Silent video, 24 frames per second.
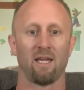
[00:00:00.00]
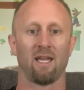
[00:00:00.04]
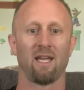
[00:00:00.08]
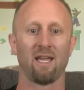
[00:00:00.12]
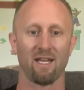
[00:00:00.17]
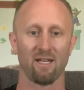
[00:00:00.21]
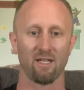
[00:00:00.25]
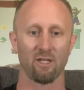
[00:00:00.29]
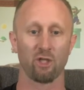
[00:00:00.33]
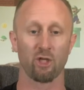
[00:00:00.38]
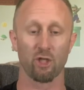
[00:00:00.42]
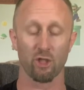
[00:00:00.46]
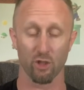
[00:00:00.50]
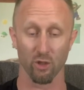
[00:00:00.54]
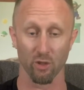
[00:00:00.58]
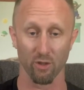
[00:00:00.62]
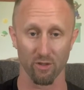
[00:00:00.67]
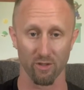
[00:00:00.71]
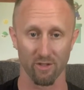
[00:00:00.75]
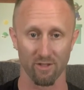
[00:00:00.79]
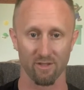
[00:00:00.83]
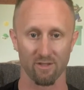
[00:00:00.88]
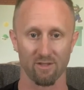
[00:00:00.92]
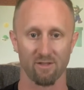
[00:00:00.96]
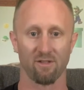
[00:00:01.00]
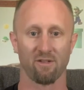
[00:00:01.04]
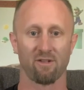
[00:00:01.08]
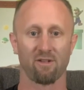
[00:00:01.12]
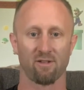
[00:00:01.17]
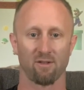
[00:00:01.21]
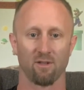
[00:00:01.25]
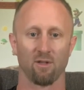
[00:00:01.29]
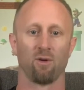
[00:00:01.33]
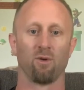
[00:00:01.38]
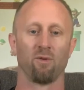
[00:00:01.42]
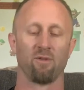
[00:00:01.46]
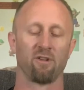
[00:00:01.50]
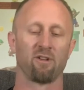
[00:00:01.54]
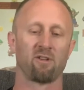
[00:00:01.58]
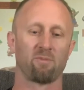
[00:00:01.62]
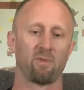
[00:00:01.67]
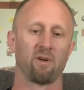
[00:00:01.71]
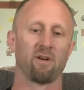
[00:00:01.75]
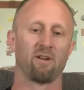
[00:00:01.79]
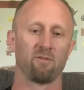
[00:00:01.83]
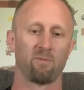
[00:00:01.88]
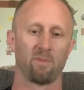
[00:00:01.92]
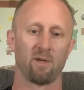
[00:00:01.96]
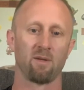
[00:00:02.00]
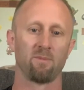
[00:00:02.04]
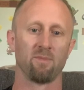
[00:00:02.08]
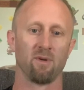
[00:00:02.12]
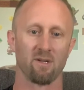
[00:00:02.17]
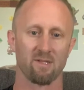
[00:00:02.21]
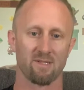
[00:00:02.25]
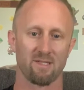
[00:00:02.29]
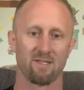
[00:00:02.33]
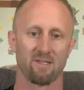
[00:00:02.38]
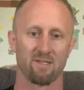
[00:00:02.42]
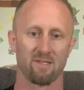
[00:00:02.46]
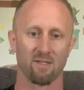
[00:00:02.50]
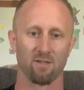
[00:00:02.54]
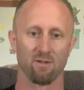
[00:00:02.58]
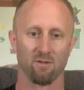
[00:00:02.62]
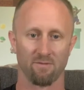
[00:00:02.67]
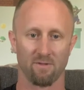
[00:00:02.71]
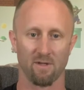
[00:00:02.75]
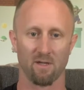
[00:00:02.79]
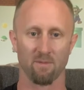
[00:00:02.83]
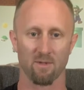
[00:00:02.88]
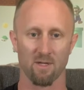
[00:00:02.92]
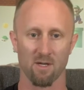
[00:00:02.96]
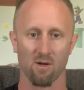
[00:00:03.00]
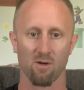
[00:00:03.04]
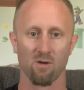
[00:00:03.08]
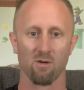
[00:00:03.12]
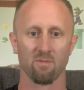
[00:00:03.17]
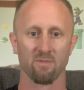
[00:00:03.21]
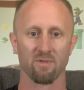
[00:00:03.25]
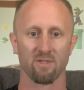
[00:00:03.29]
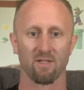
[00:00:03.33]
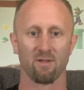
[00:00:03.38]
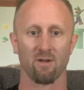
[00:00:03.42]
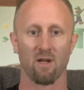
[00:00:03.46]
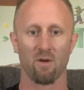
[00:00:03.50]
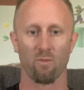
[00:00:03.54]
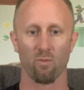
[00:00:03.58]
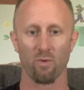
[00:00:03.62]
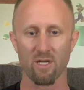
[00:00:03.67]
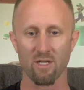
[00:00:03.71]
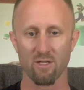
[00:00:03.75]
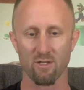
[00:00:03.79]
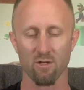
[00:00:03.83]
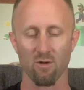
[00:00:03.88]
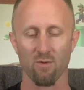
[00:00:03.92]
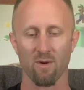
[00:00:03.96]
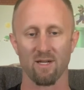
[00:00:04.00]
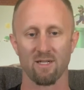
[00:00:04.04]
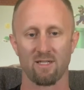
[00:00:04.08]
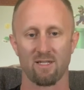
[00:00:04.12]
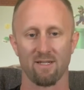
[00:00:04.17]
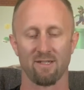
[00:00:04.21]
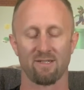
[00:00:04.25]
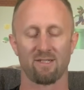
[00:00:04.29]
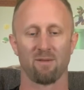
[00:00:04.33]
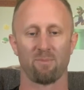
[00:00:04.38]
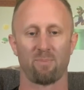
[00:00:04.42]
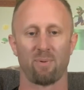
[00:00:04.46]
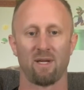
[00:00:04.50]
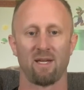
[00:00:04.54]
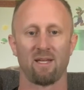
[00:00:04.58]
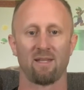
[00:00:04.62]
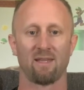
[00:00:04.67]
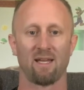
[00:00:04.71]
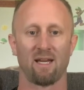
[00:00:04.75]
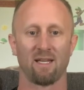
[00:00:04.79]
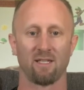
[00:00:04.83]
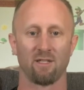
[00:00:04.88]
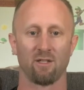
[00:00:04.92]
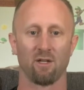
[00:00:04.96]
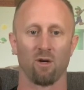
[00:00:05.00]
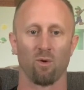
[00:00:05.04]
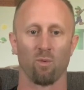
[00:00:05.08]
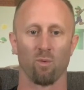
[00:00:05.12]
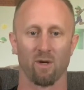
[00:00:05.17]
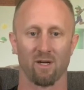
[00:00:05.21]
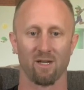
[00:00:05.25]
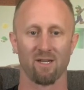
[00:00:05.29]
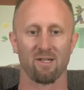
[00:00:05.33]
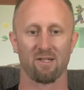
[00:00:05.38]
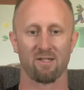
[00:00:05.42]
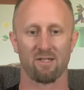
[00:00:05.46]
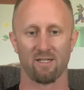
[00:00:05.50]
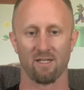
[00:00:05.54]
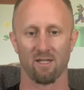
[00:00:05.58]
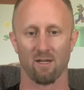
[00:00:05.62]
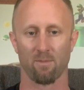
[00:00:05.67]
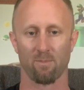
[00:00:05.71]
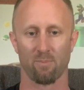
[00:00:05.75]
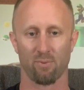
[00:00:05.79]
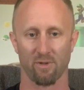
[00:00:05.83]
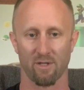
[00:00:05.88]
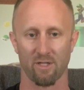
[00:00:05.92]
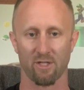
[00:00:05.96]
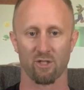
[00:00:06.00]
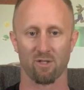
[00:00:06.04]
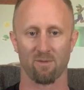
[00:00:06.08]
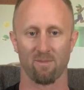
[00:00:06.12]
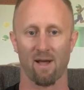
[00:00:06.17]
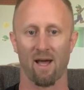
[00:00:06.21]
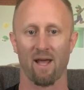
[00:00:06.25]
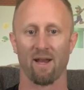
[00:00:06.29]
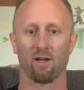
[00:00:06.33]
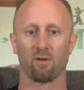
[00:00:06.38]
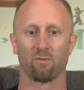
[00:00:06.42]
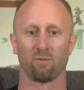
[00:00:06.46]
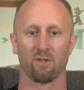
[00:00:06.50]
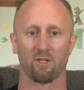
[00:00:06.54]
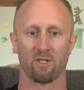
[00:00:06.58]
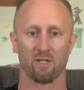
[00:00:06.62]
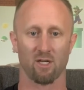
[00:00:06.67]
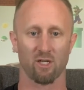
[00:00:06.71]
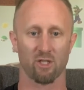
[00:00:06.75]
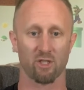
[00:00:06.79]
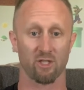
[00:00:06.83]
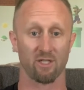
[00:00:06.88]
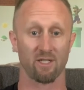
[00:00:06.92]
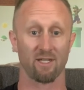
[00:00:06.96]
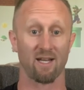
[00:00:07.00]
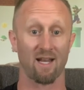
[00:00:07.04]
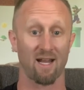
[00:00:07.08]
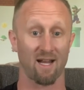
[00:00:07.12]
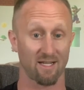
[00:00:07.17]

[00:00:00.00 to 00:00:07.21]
it should slow the spread of bedbugs in single family homes. And, and we do anticipate that, you know, we're going to see a pretty dramatic reduction in